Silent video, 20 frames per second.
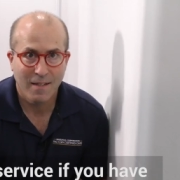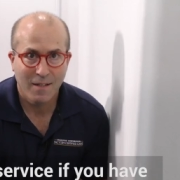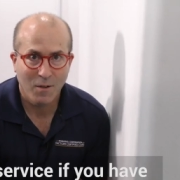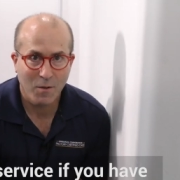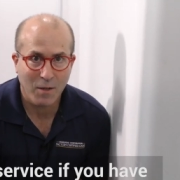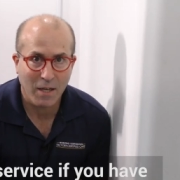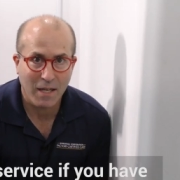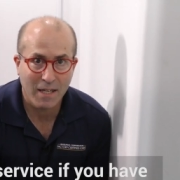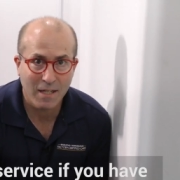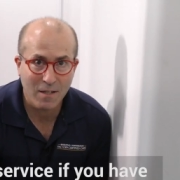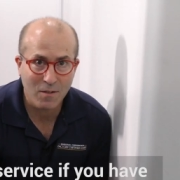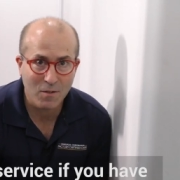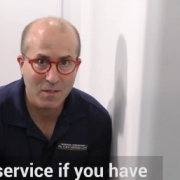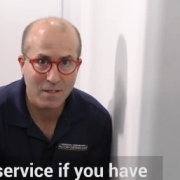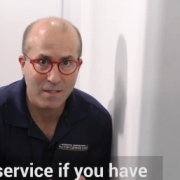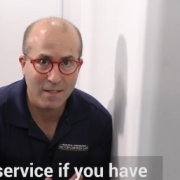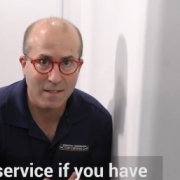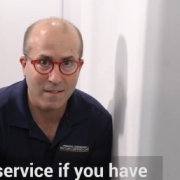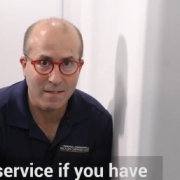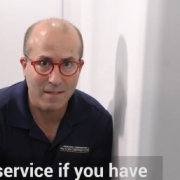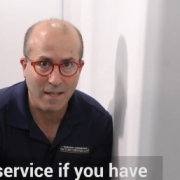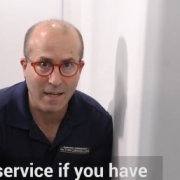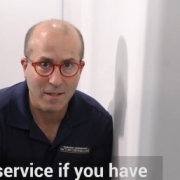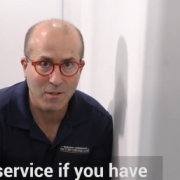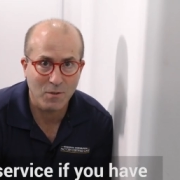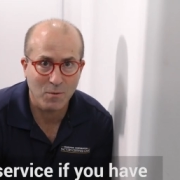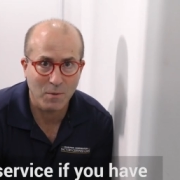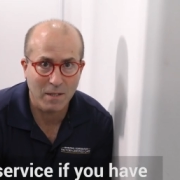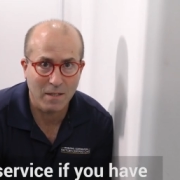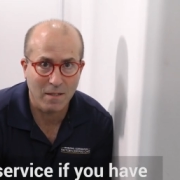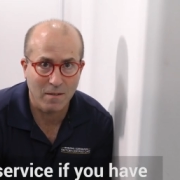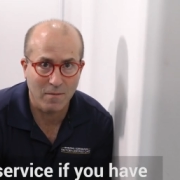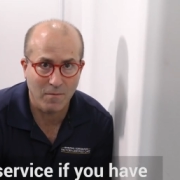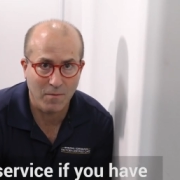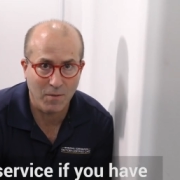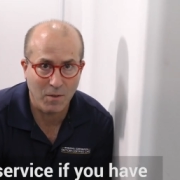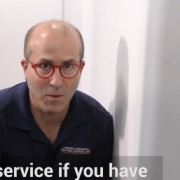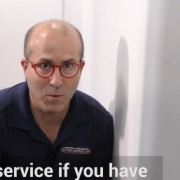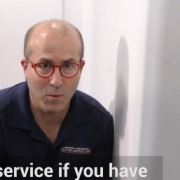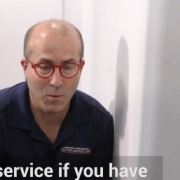Okay, here's an exaggerated
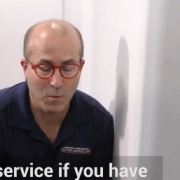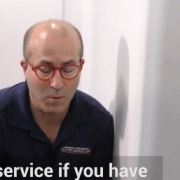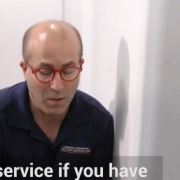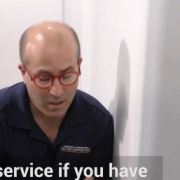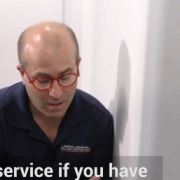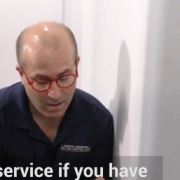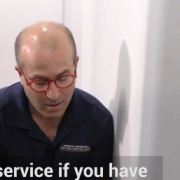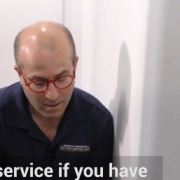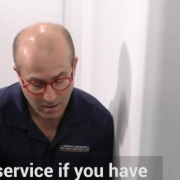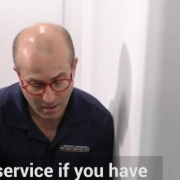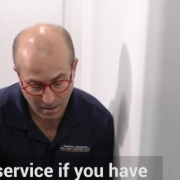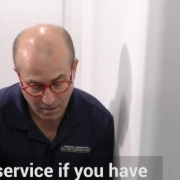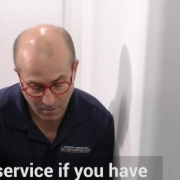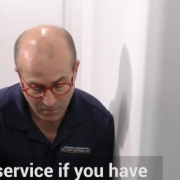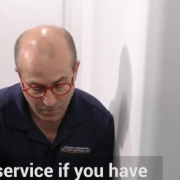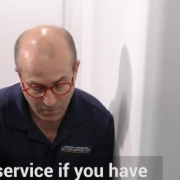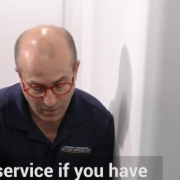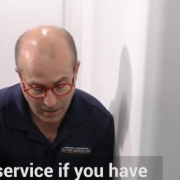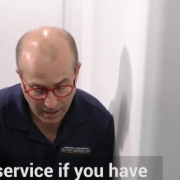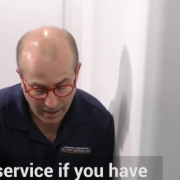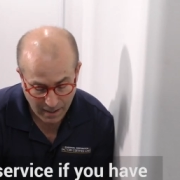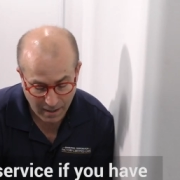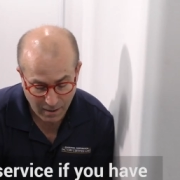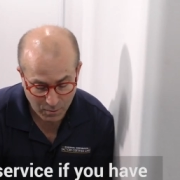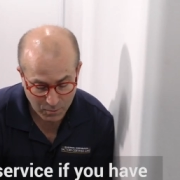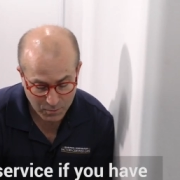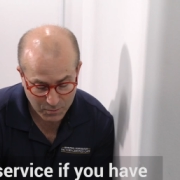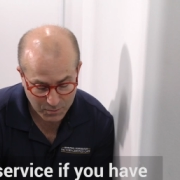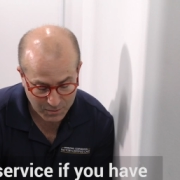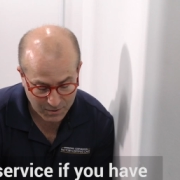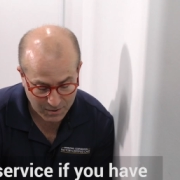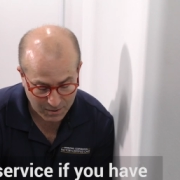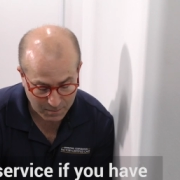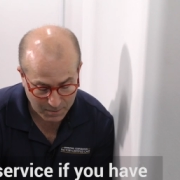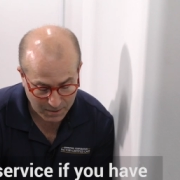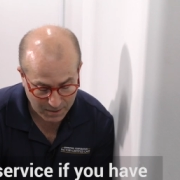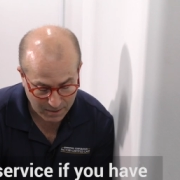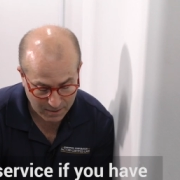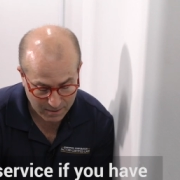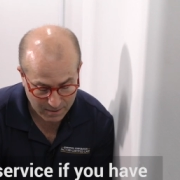view of how
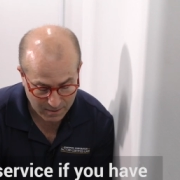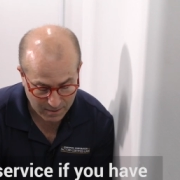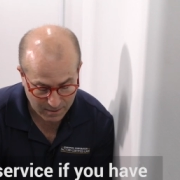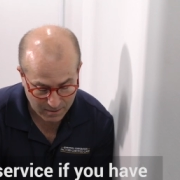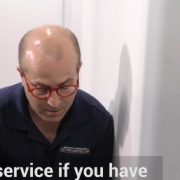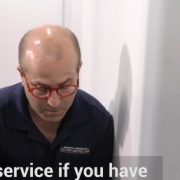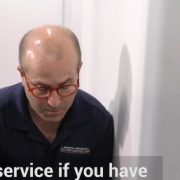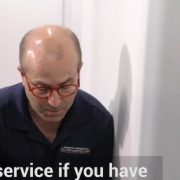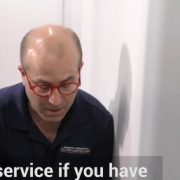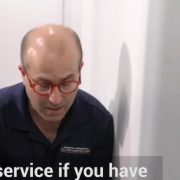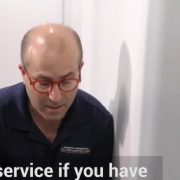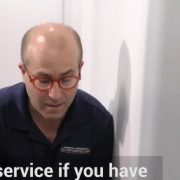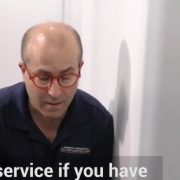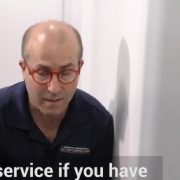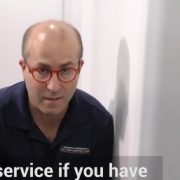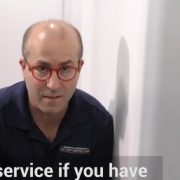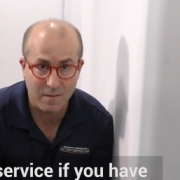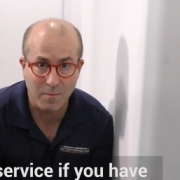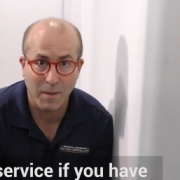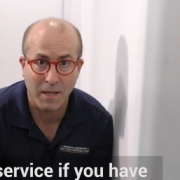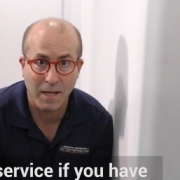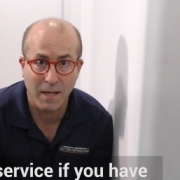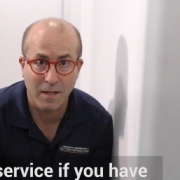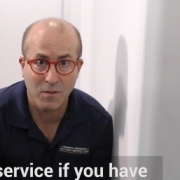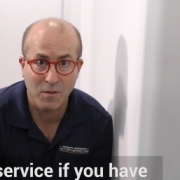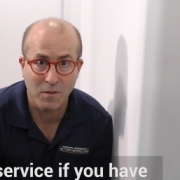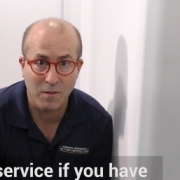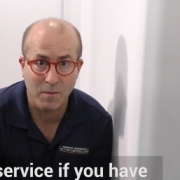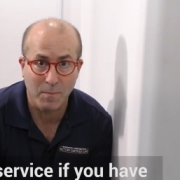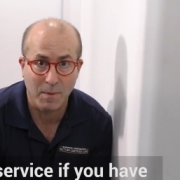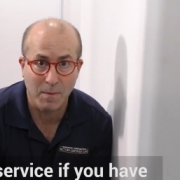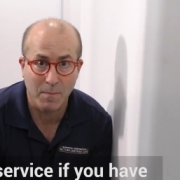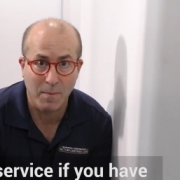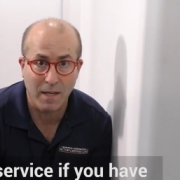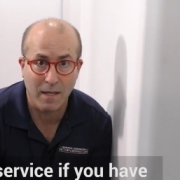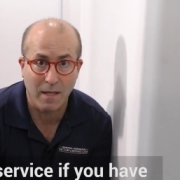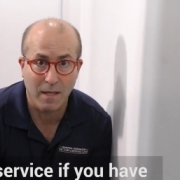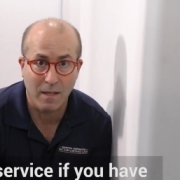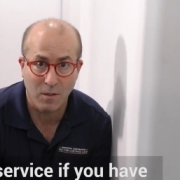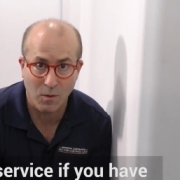some of these uh, supply lines might actually be
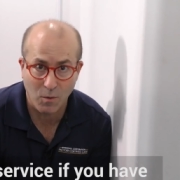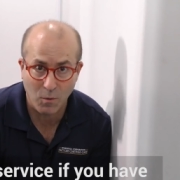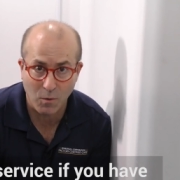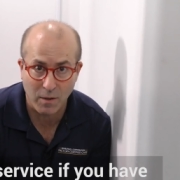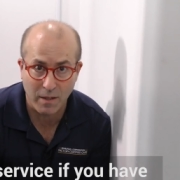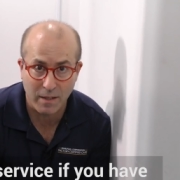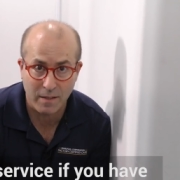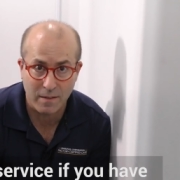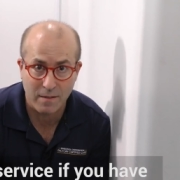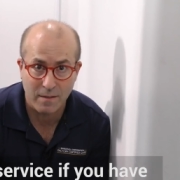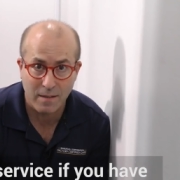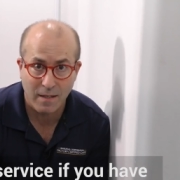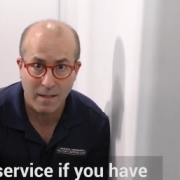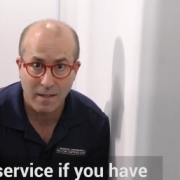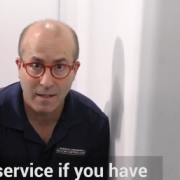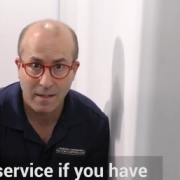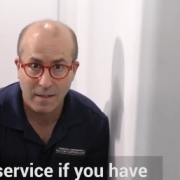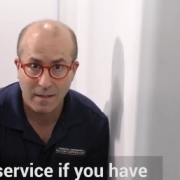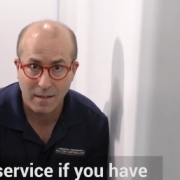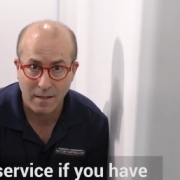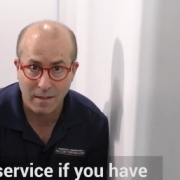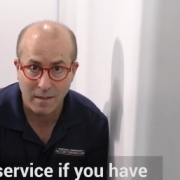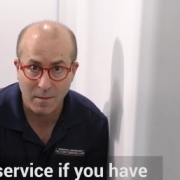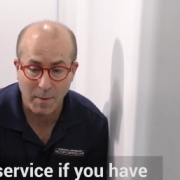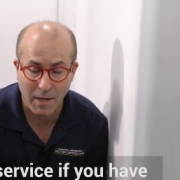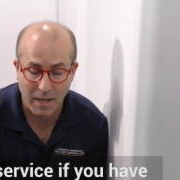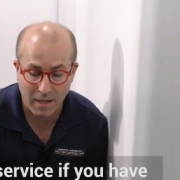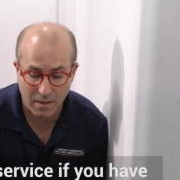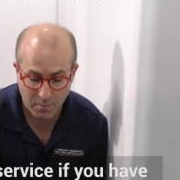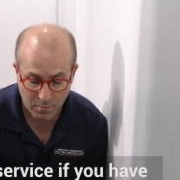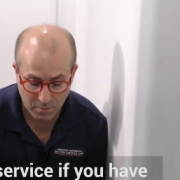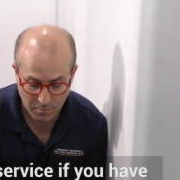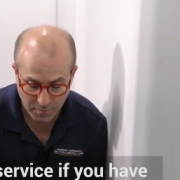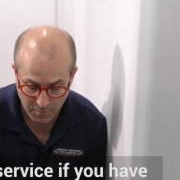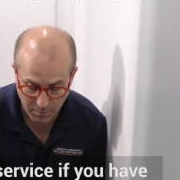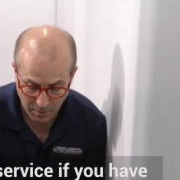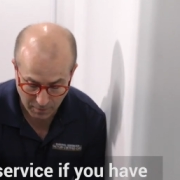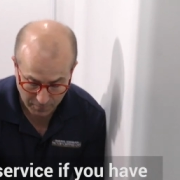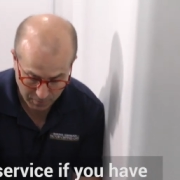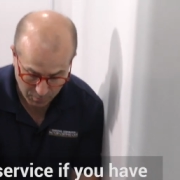making noise on the back of your,
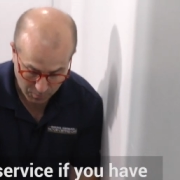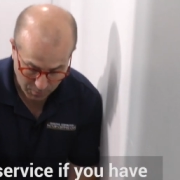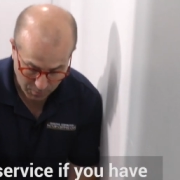of your